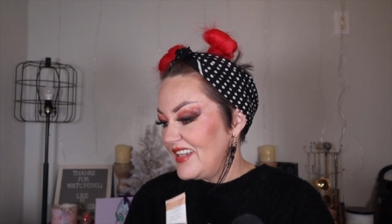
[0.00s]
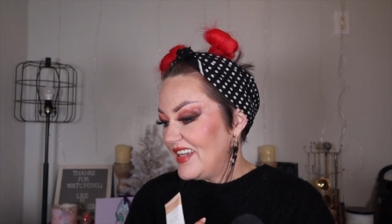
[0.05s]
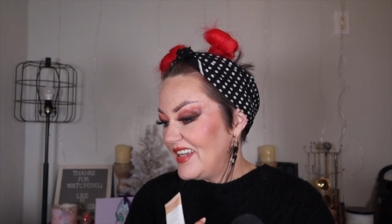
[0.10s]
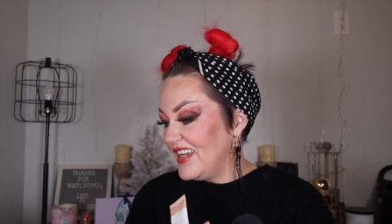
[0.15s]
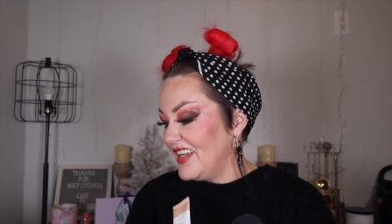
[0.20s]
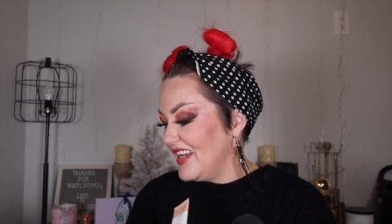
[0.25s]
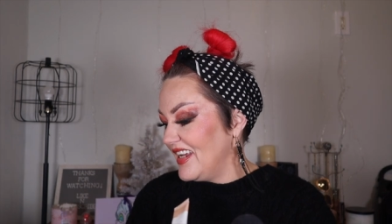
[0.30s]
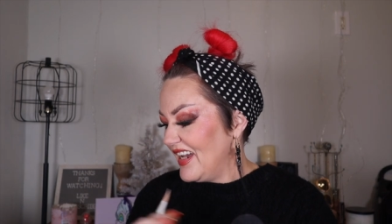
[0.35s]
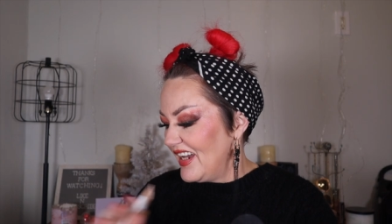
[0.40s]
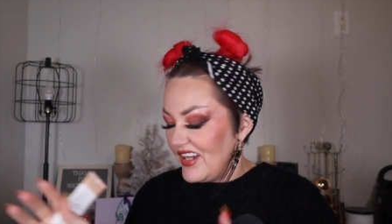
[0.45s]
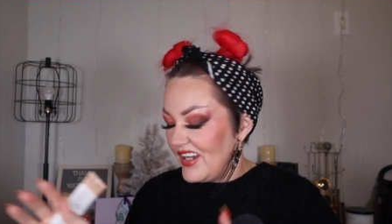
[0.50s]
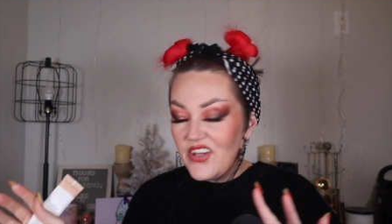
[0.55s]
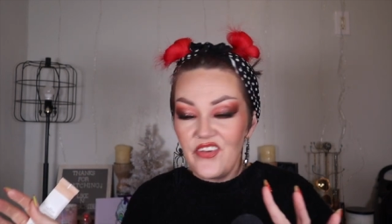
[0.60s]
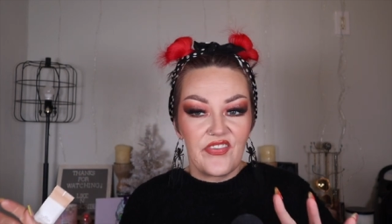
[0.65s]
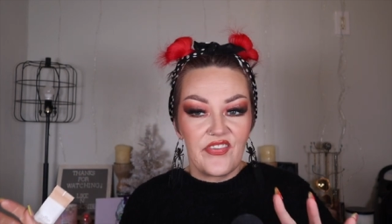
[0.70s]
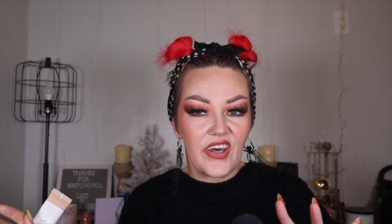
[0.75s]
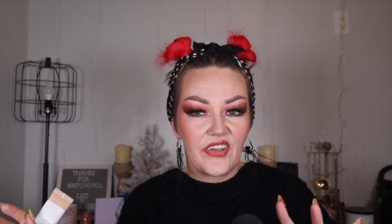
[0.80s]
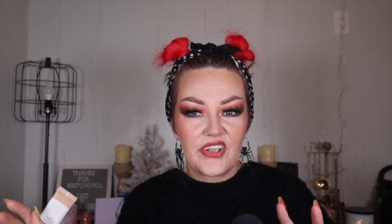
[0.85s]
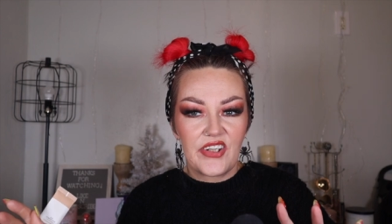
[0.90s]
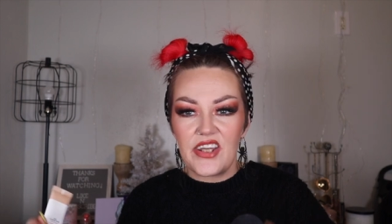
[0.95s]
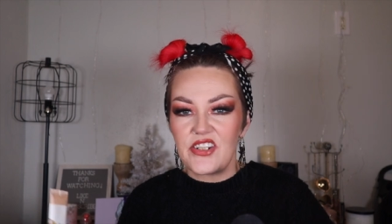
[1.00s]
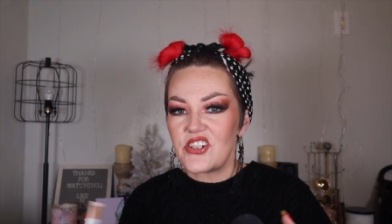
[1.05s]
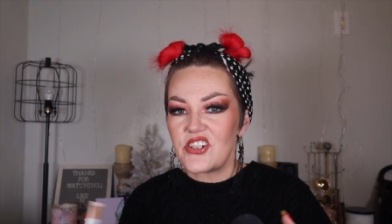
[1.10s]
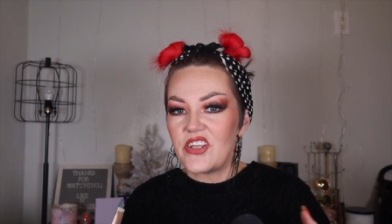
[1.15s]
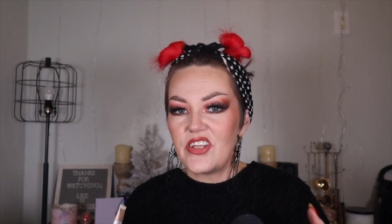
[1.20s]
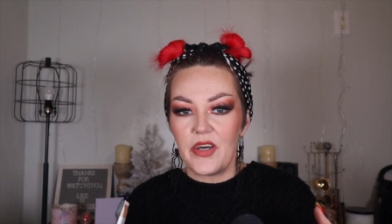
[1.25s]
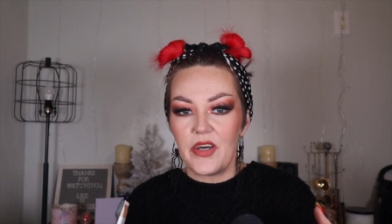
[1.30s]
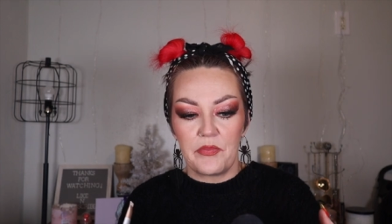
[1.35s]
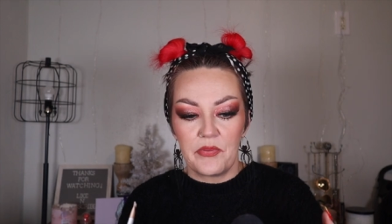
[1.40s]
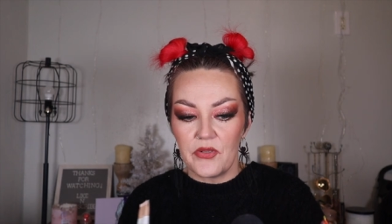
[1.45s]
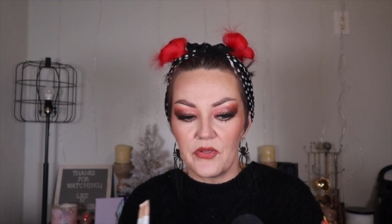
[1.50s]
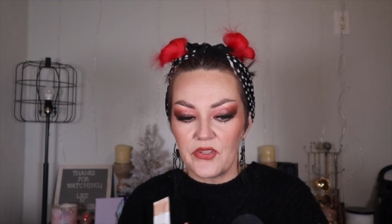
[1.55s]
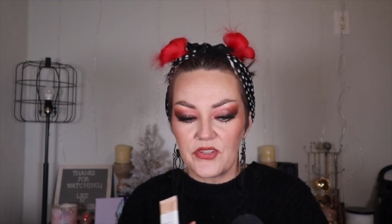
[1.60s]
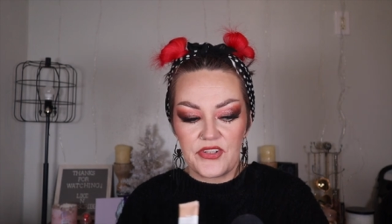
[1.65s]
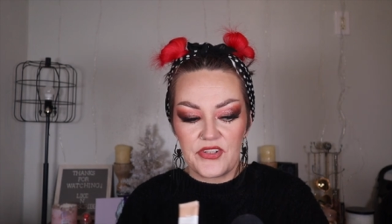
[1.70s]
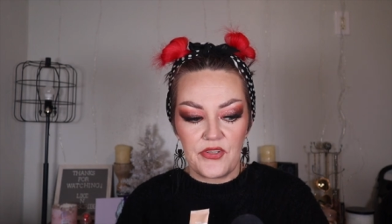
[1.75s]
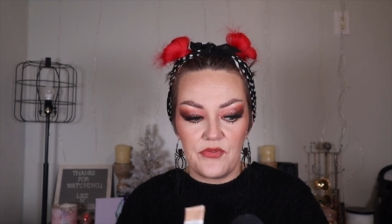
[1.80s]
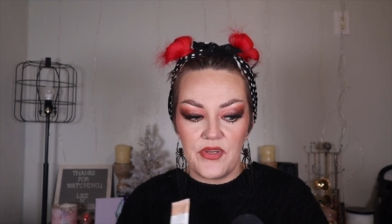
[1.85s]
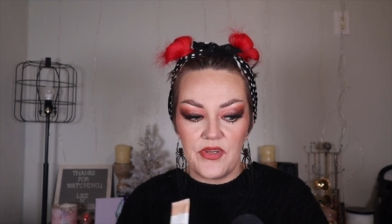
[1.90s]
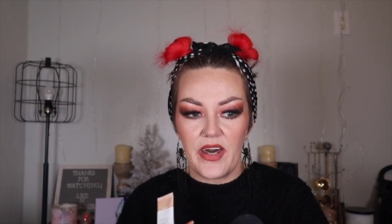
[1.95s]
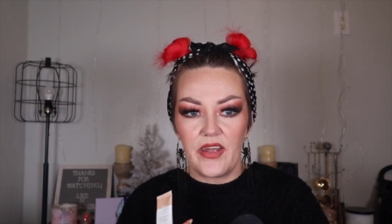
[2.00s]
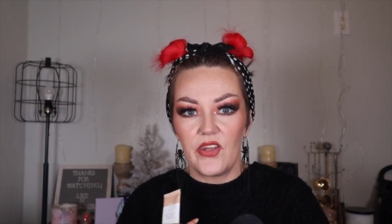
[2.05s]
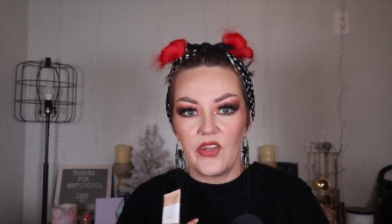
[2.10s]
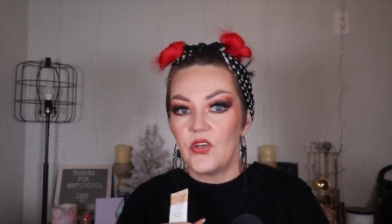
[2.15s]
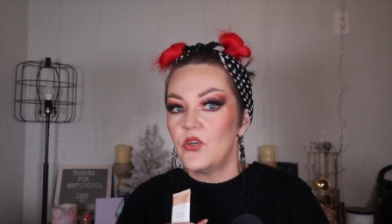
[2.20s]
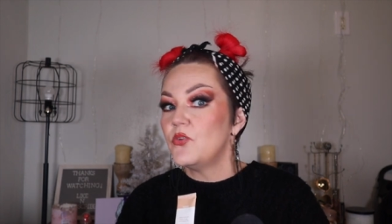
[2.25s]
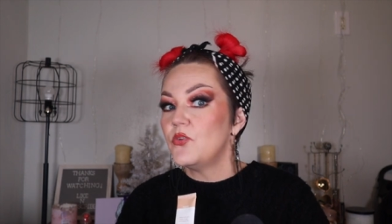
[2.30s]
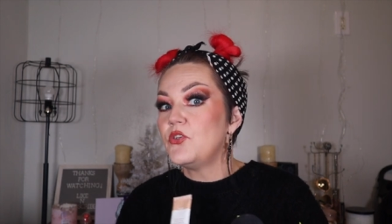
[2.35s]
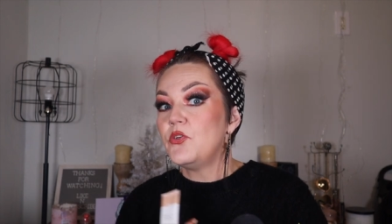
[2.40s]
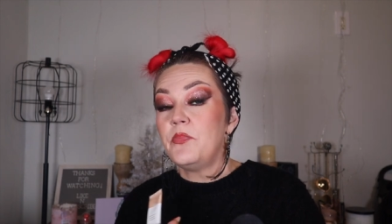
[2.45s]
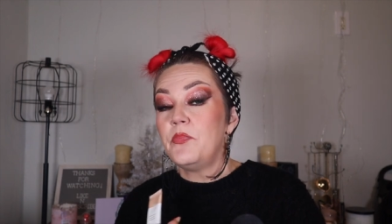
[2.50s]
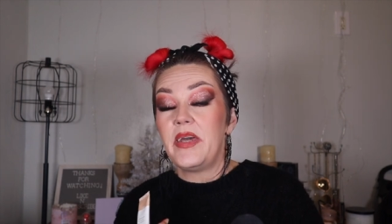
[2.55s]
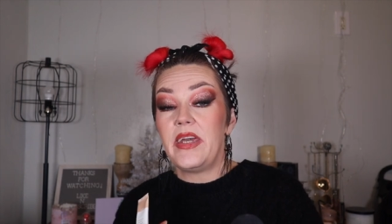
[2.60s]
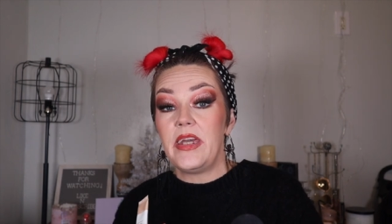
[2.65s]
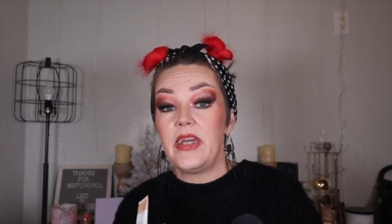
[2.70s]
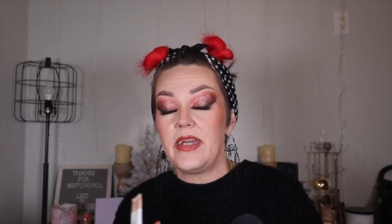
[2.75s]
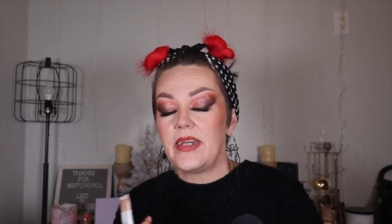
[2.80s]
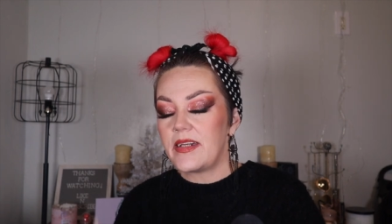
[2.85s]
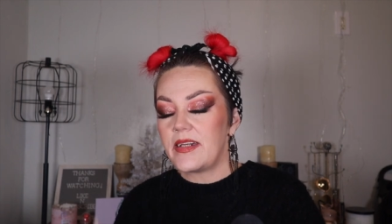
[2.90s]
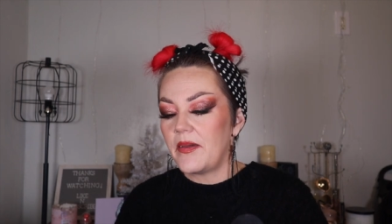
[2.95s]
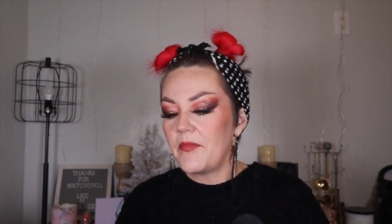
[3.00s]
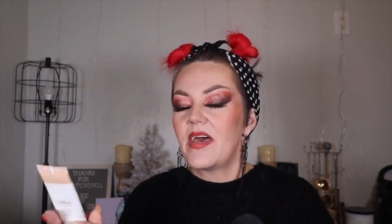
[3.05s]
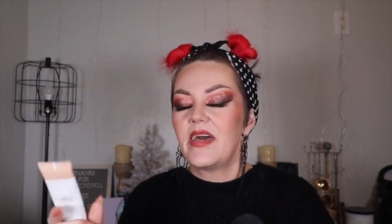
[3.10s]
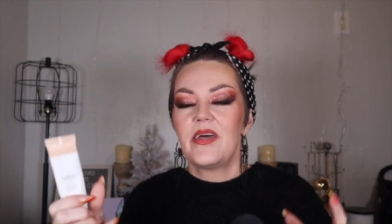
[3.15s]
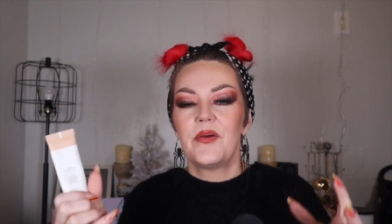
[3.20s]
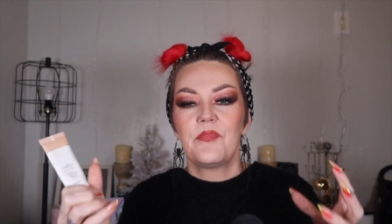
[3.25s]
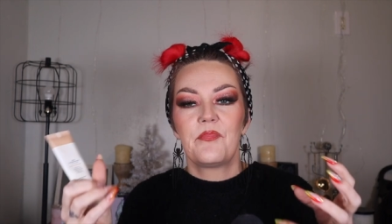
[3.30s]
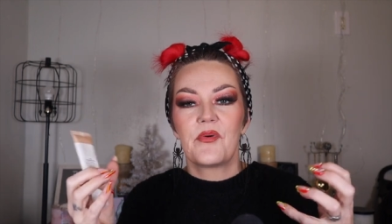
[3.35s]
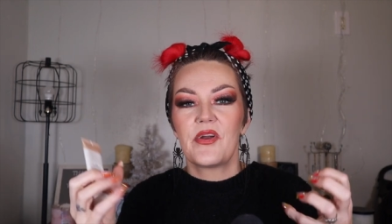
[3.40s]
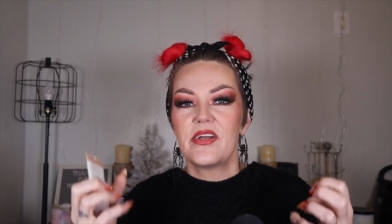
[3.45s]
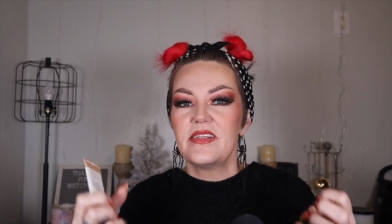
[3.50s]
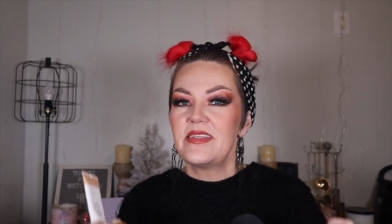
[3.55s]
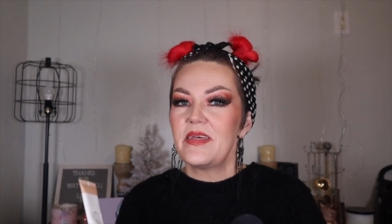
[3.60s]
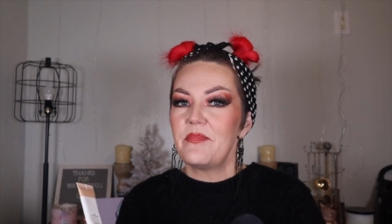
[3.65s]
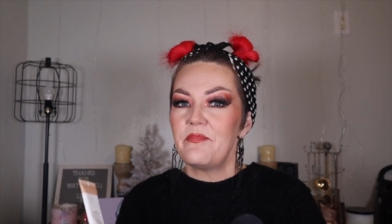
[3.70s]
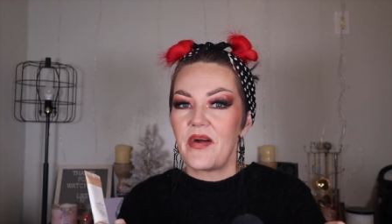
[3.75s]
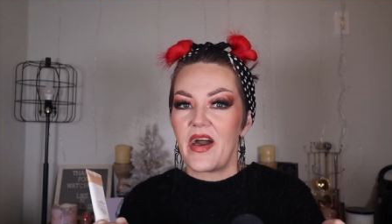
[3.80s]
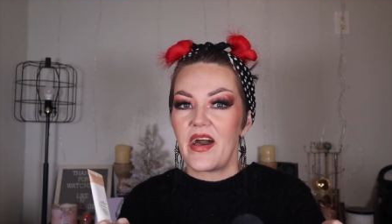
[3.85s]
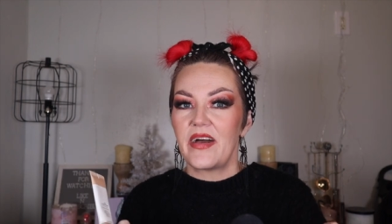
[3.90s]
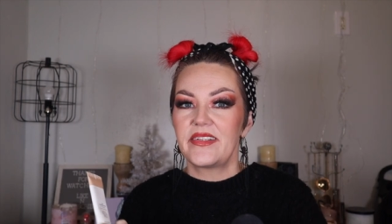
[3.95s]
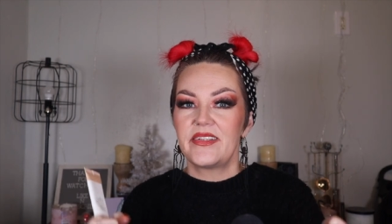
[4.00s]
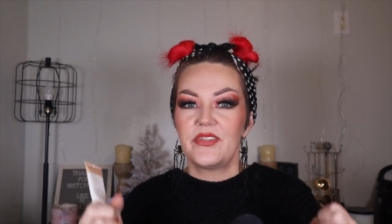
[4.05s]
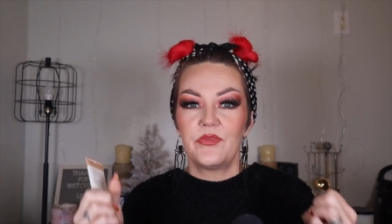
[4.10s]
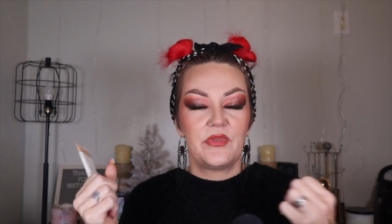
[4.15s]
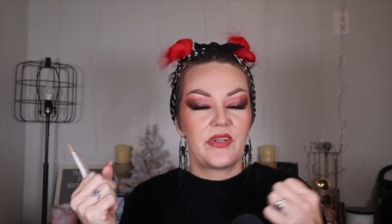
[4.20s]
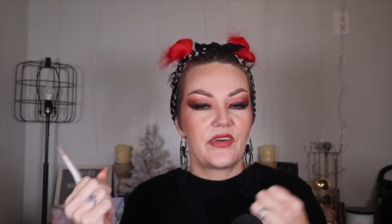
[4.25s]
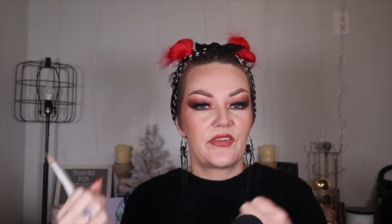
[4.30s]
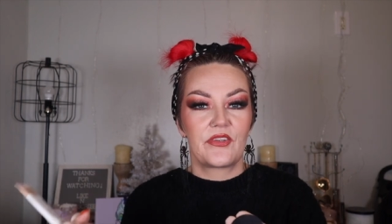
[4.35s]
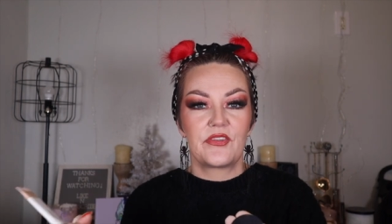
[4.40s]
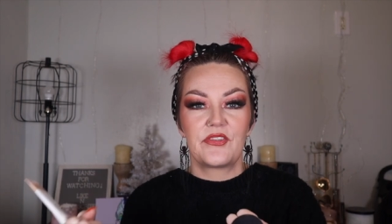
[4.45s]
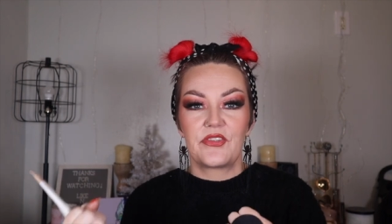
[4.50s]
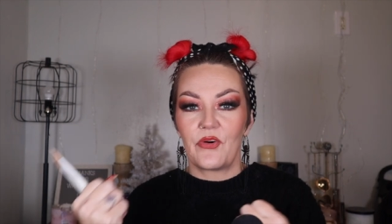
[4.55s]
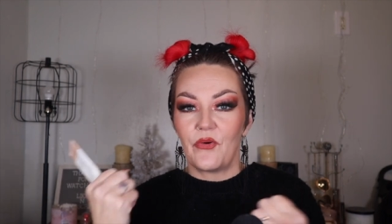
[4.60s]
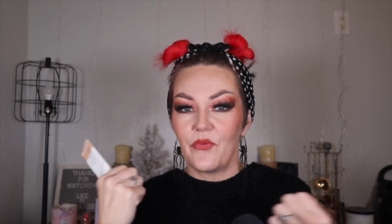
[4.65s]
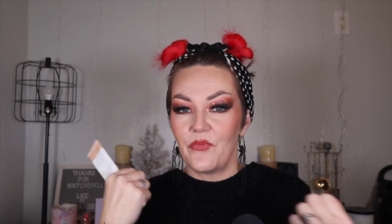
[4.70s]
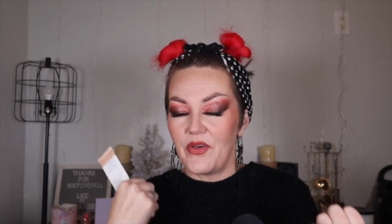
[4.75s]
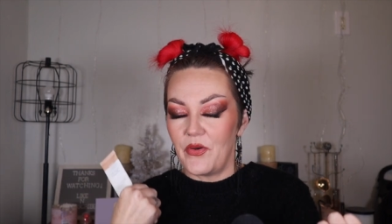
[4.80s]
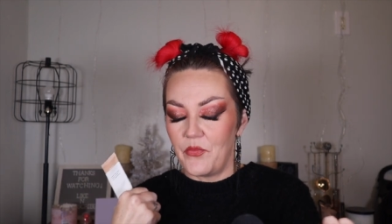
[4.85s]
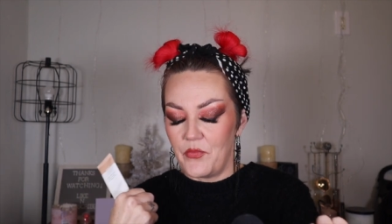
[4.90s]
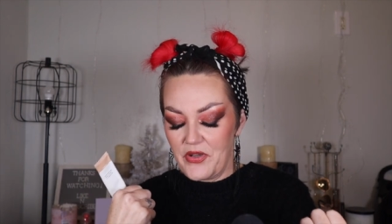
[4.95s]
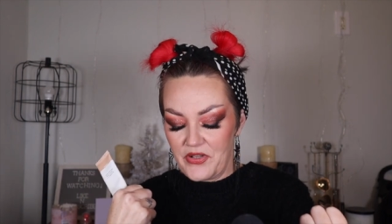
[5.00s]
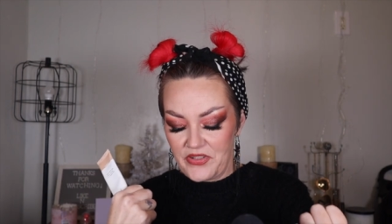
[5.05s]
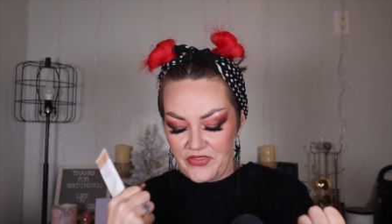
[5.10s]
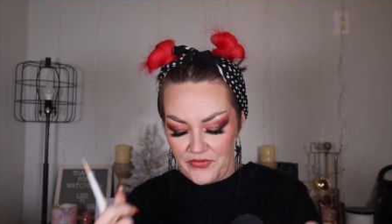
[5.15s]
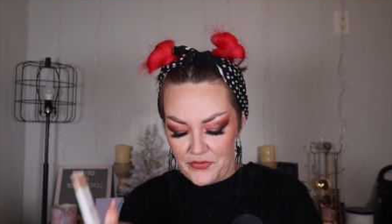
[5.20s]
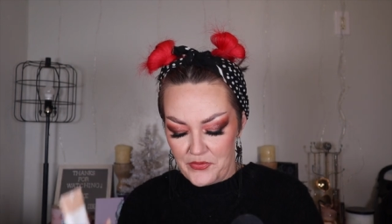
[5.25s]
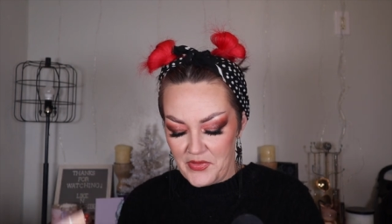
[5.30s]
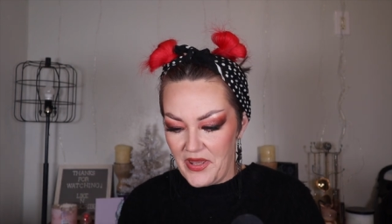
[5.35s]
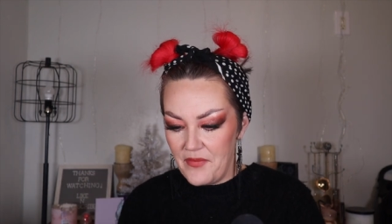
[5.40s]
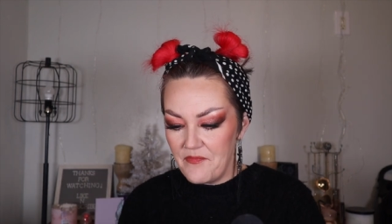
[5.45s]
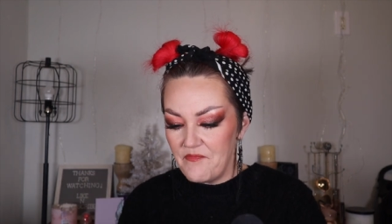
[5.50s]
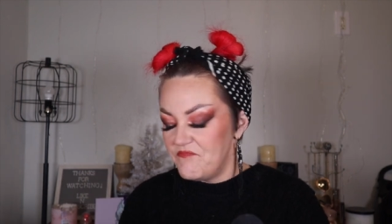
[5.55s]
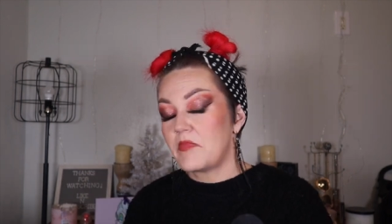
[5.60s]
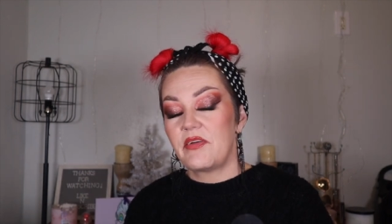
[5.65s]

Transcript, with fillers: in any foundation that falls too yellow, too pink, and it brings it back to an undertone that works for me.